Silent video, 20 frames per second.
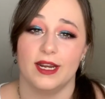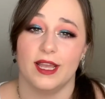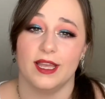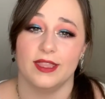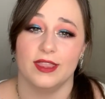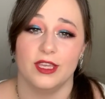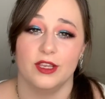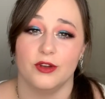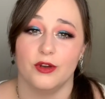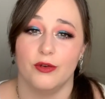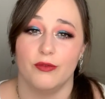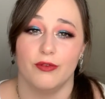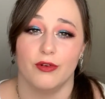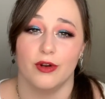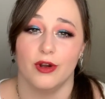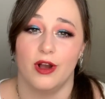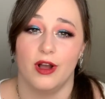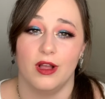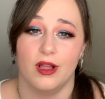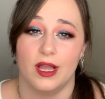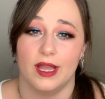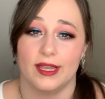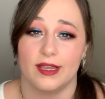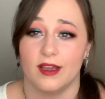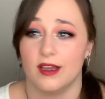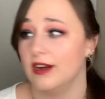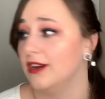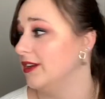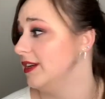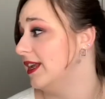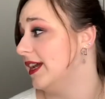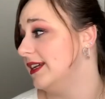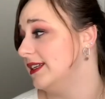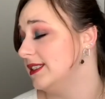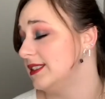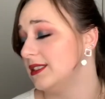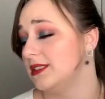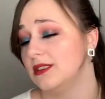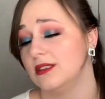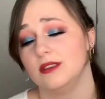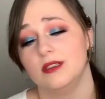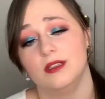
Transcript: I think overall I got a nice